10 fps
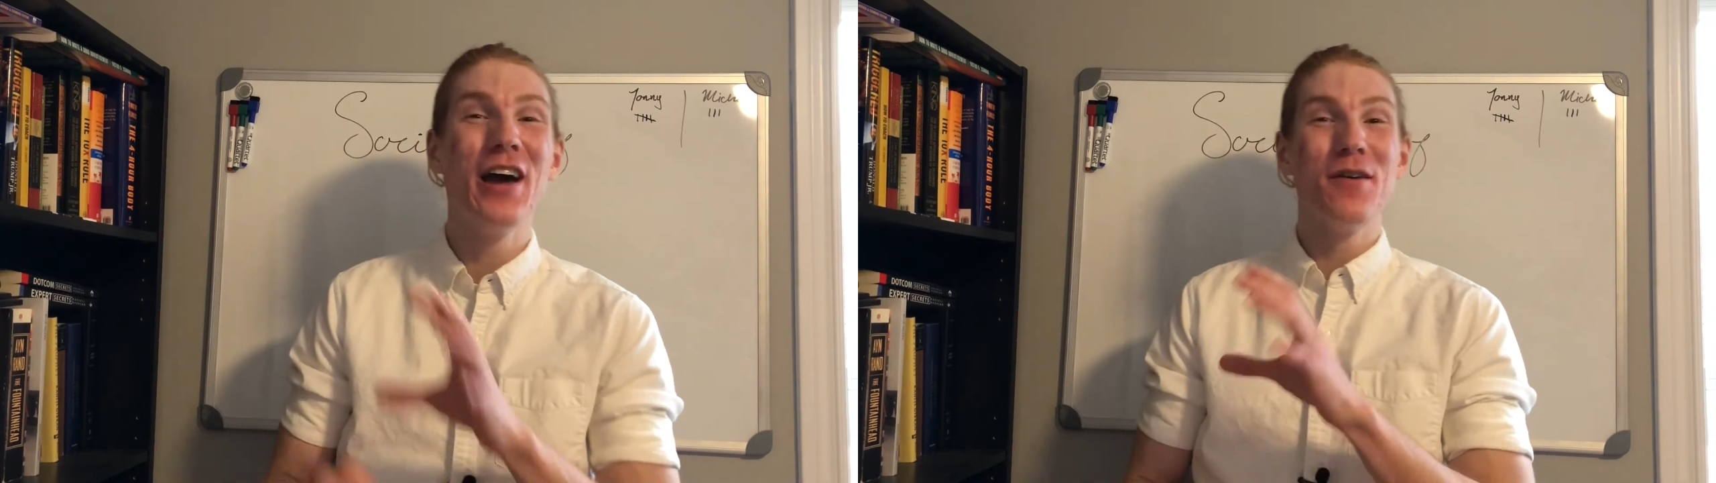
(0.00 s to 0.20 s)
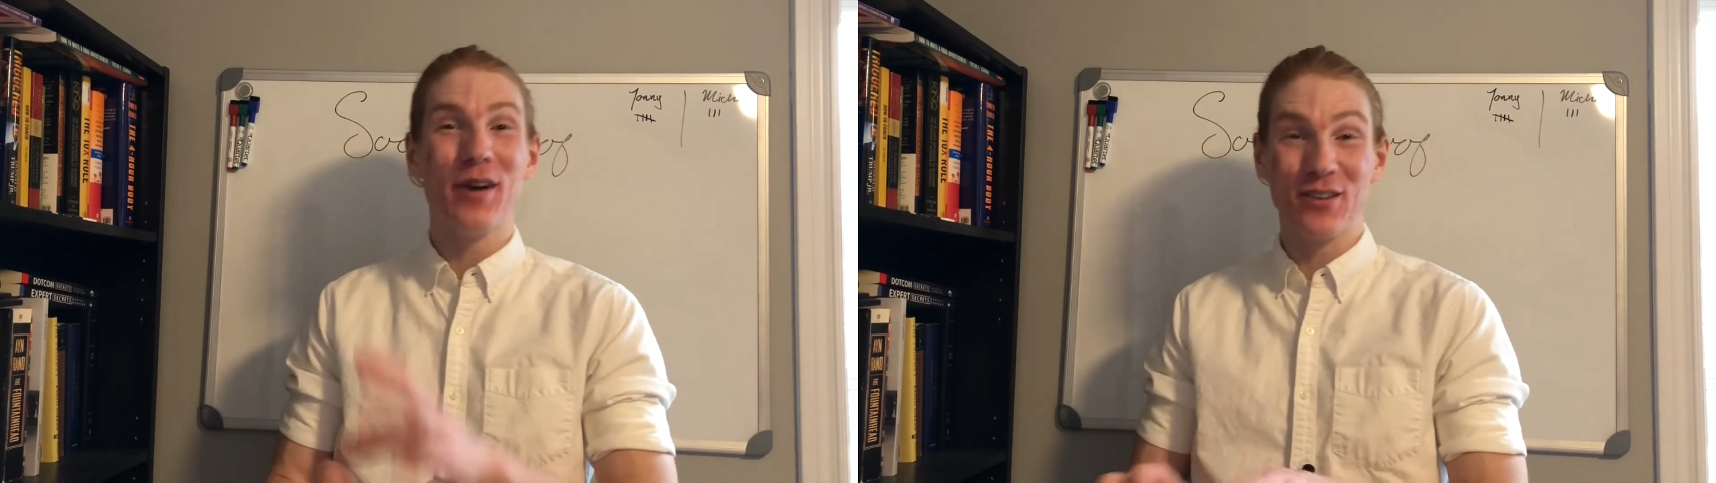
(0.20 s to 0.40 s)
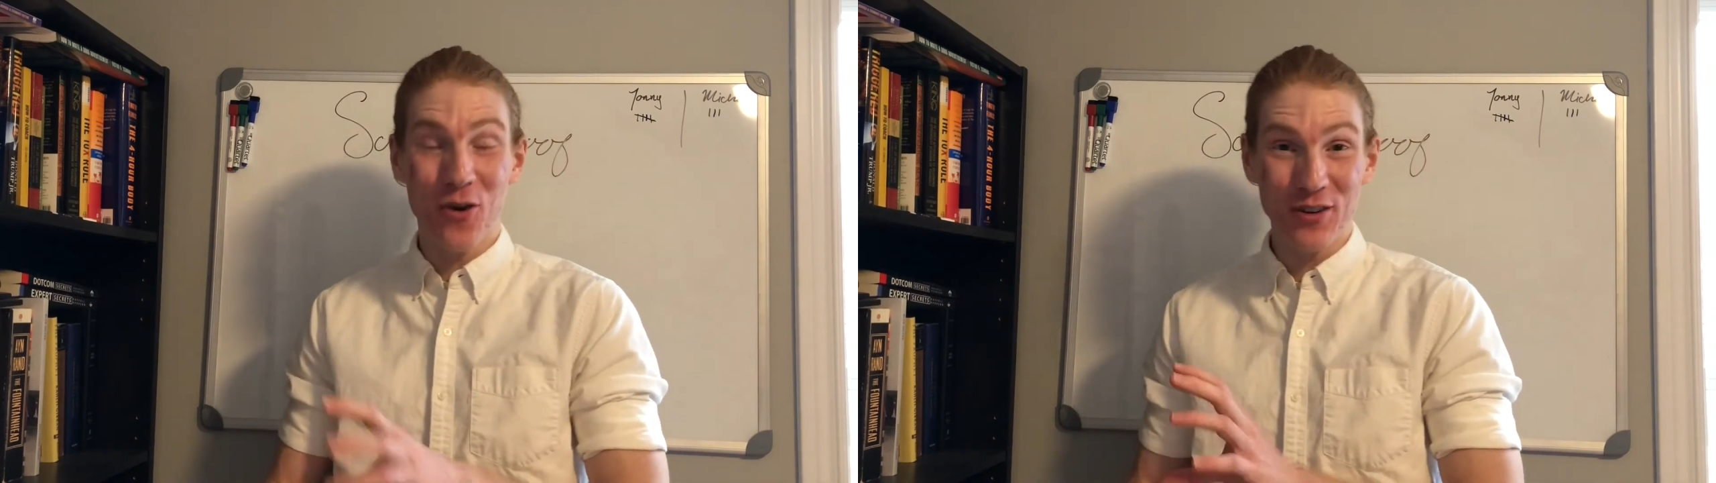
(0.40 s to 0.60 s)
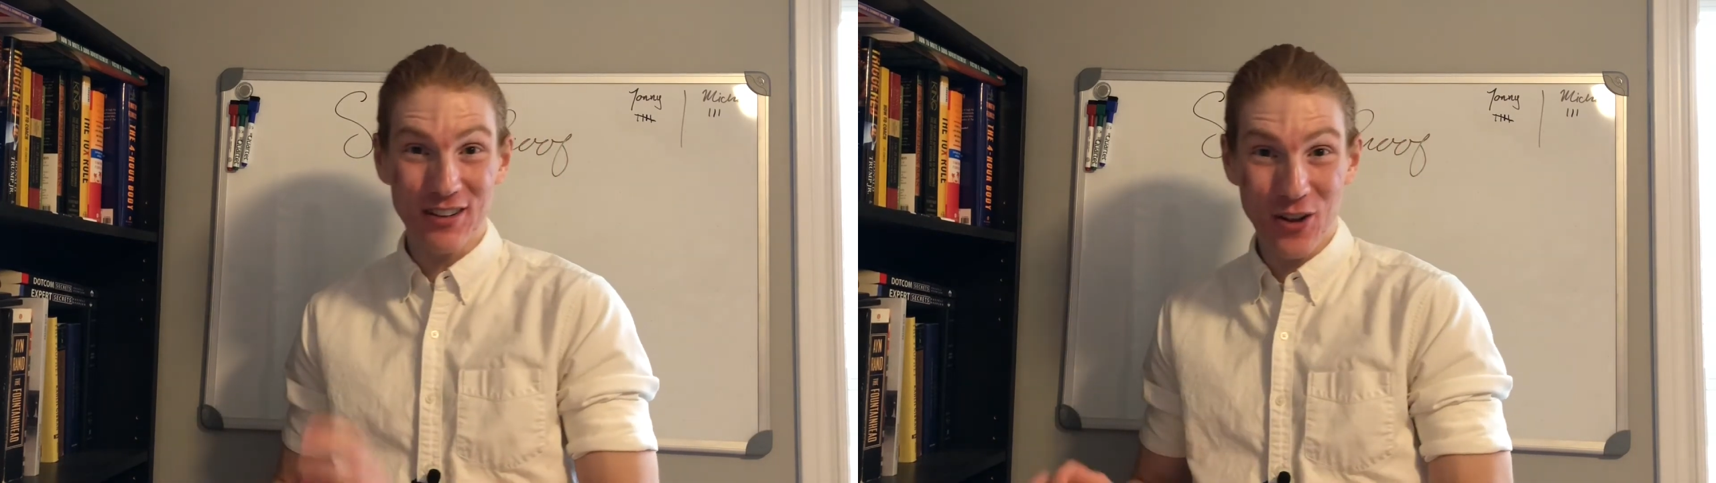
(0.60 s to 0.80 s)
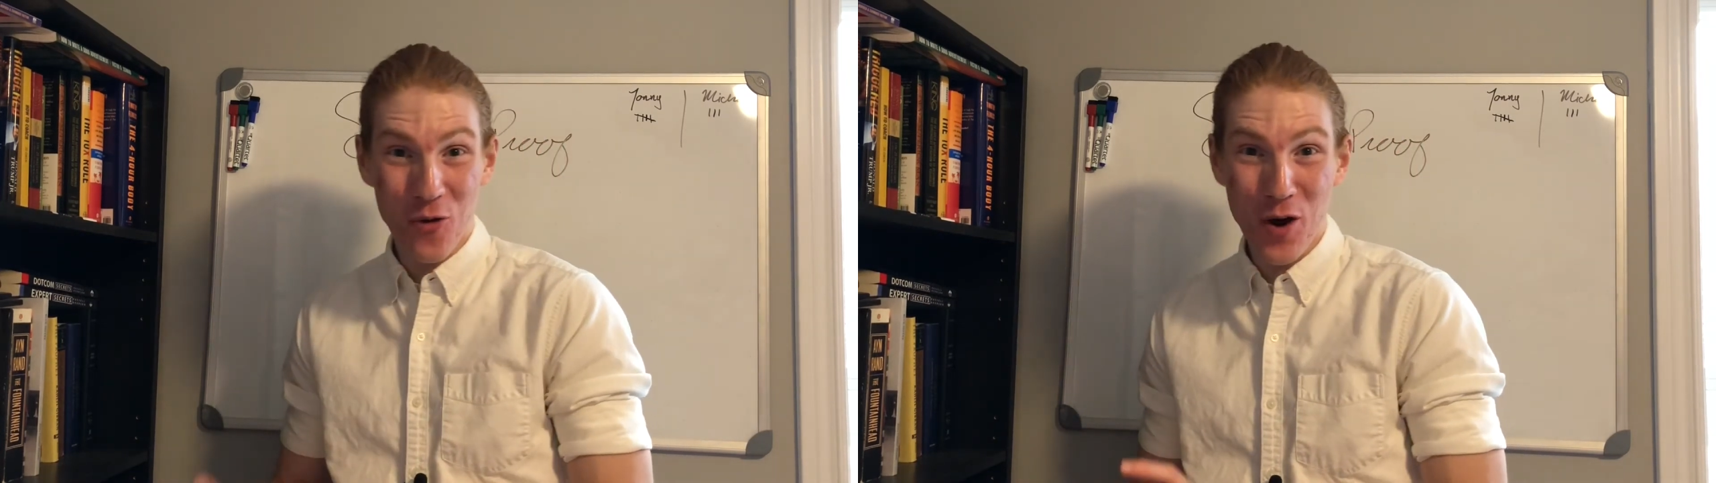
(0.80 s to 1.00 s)
but he's going
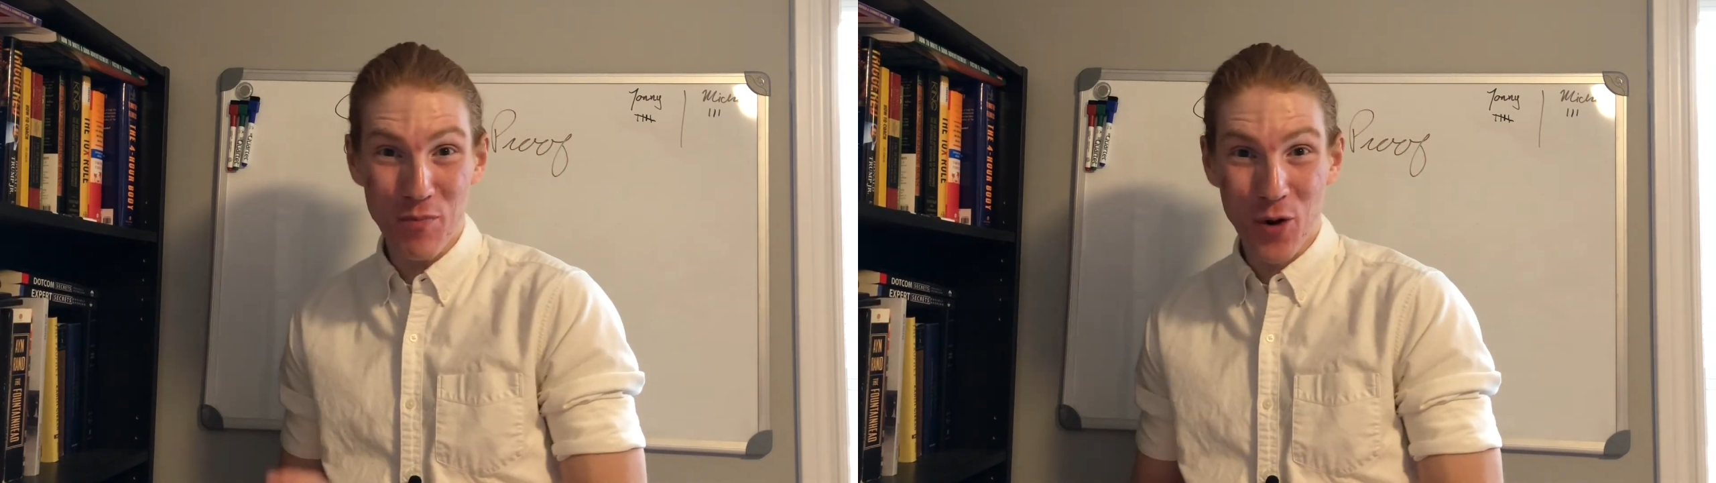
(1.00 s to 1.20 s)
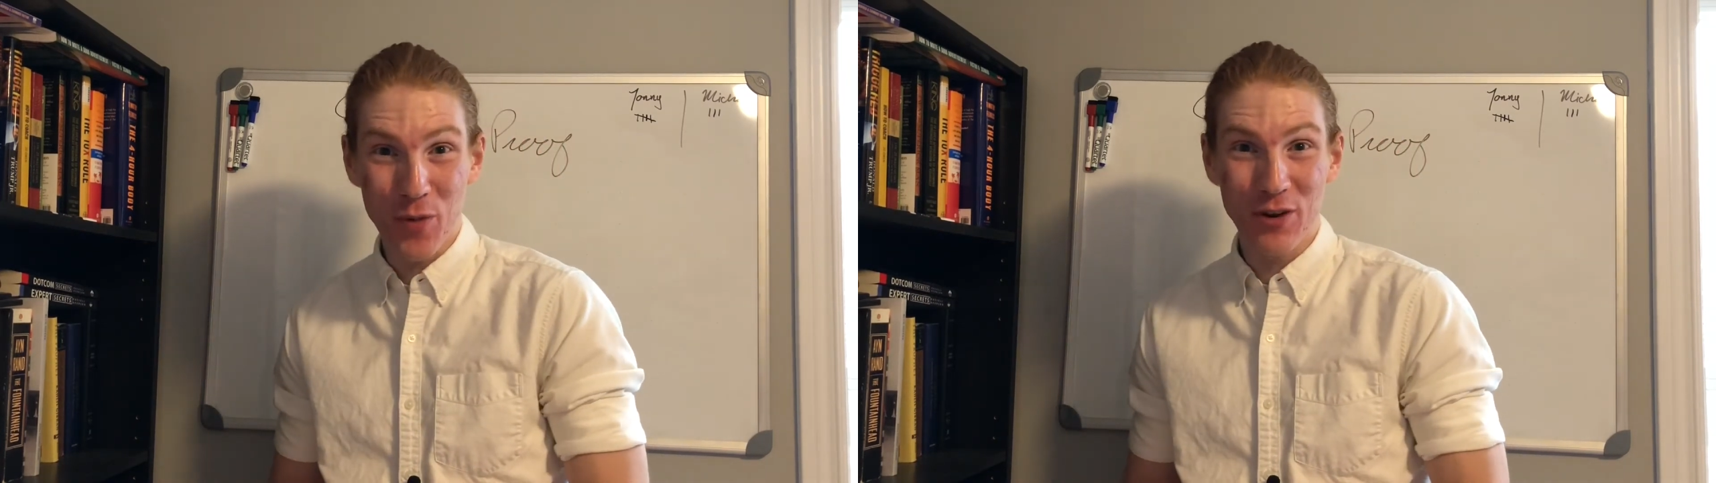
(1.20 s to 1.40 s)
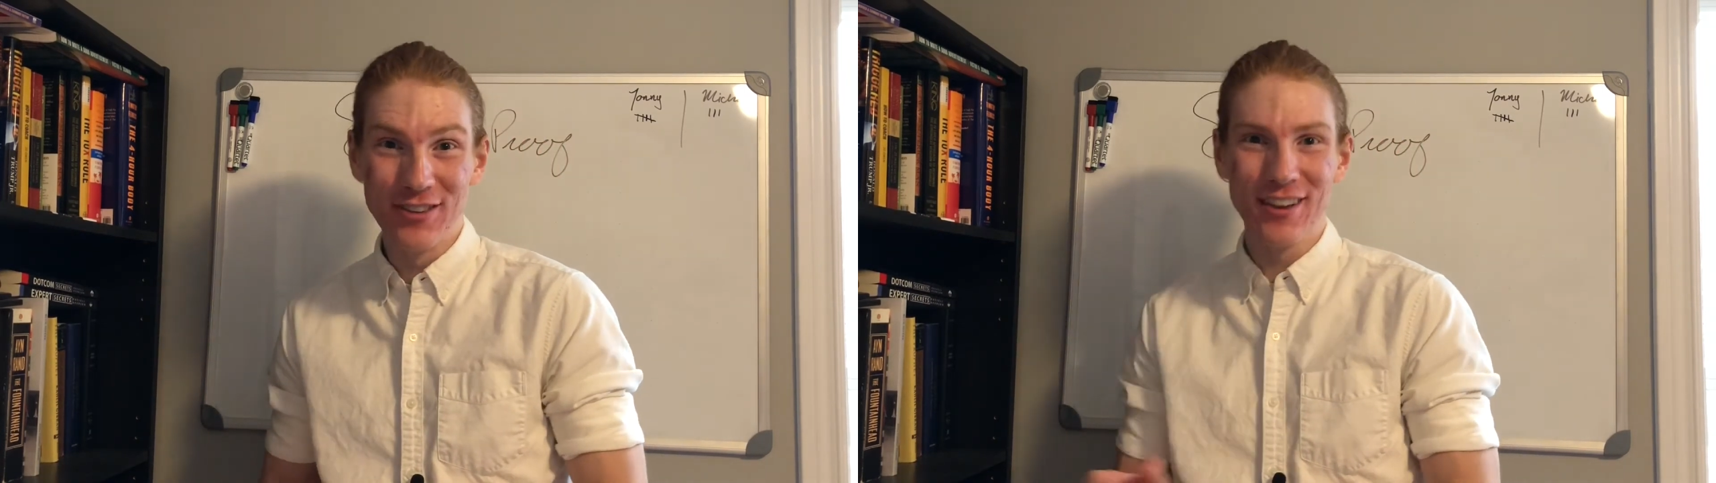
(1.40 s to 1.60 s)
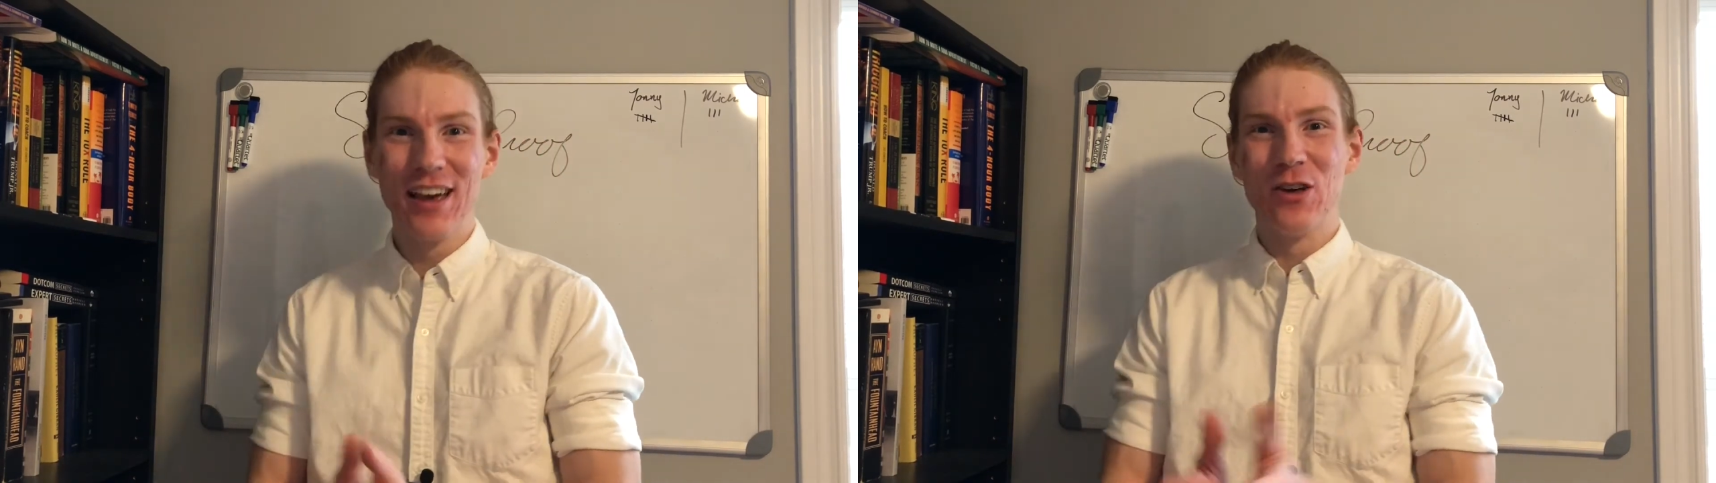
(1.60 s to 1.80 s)
slow on purpose